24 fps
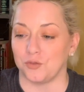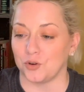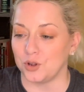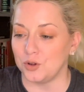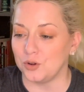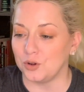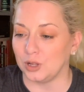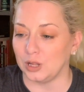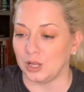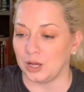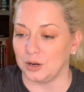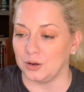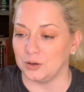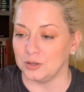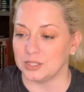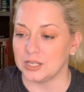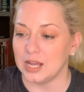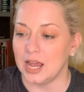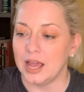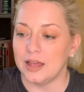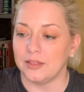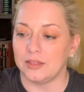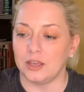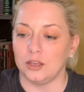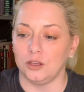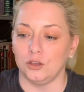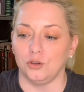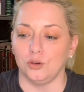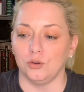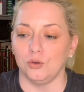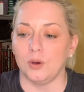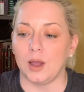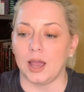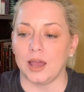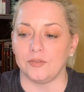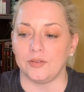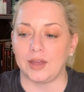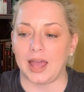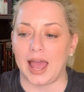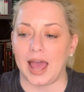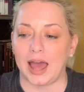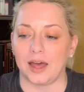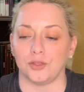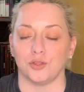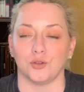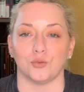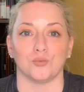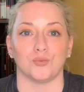close, that you have
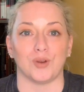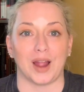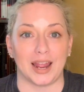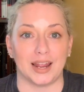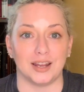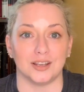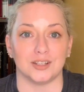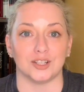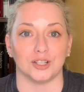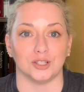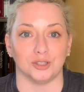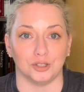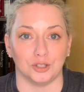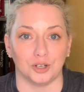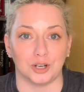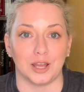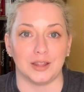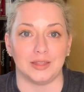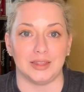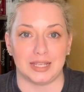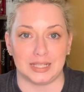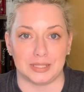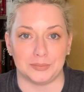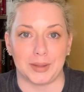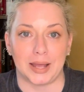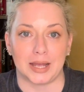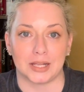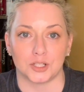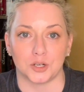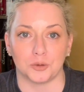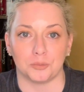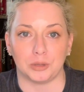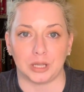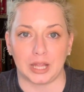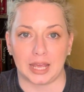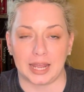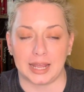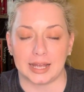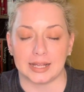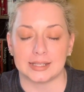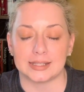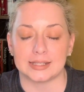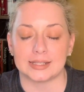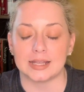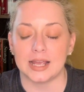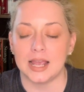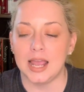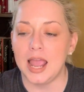had the right to look at these master
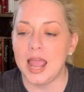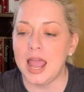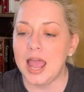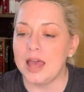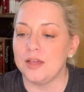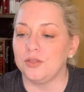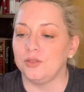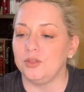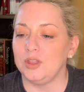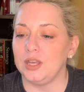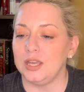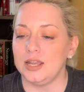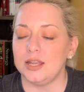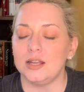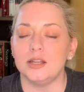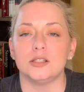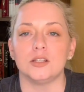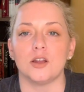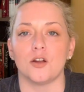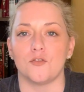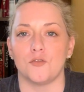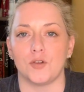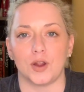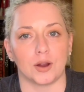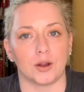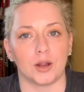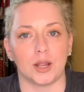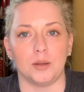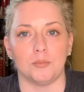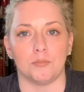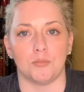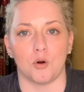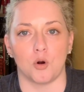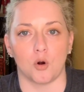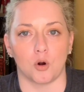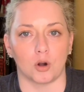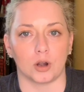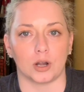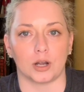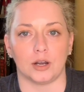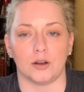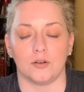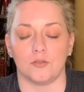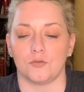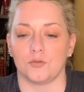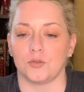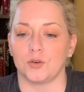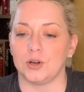plans. These are very
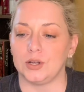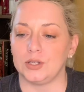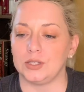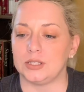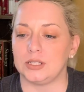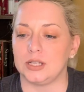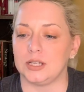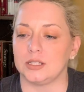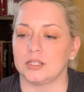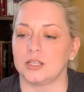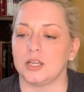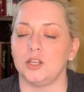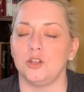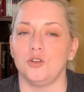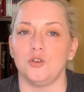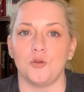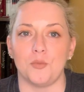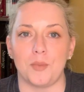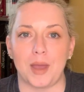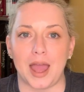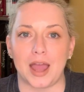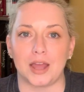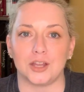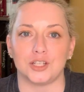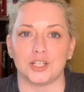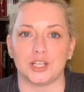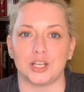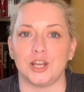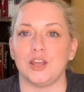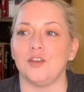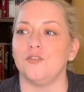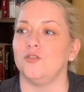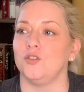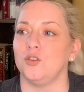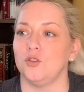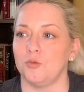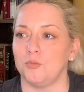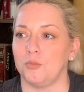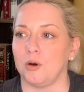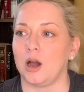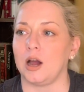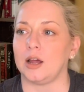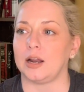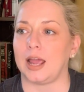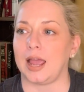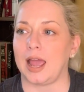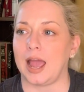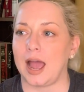important. For instance, can you imagine if you
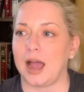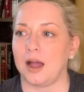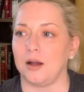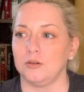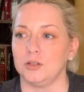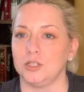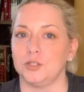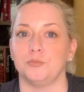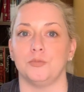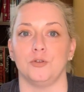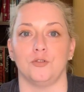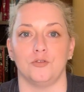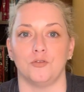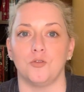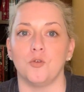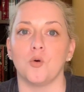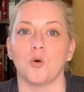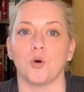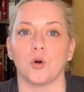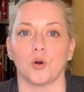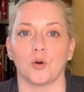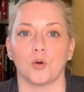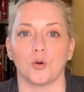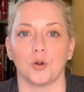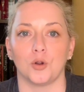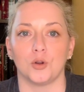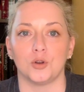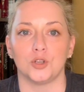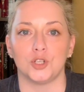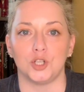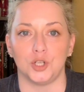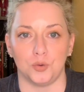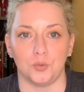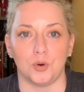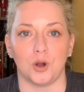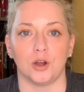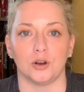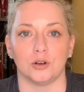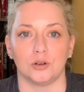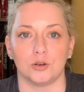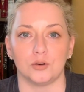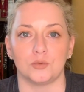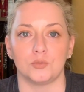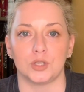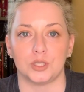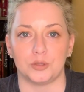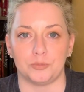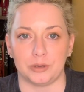bought a house before
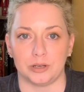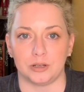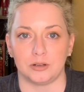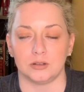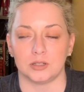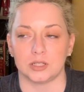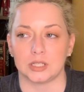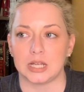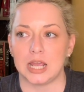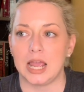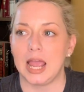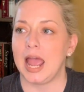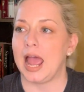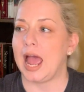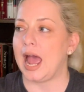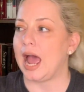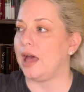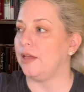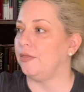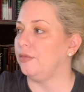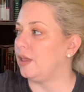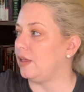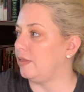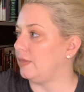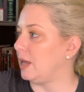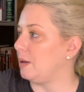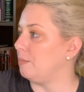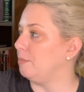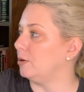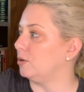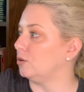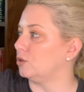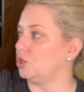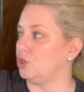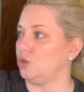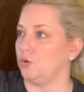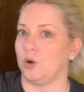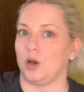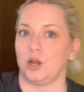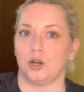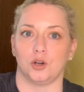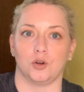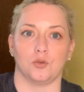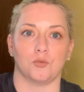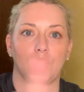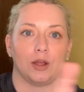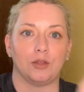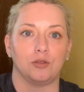200 was built and then they built
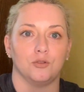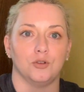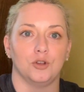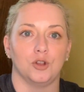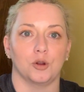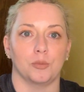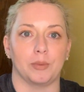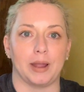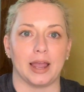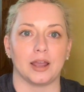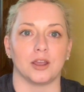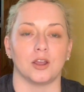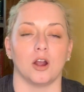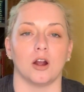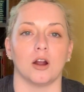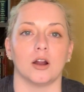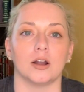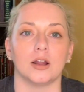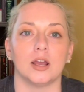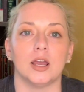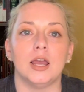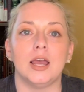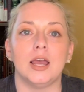200 right through your backyard?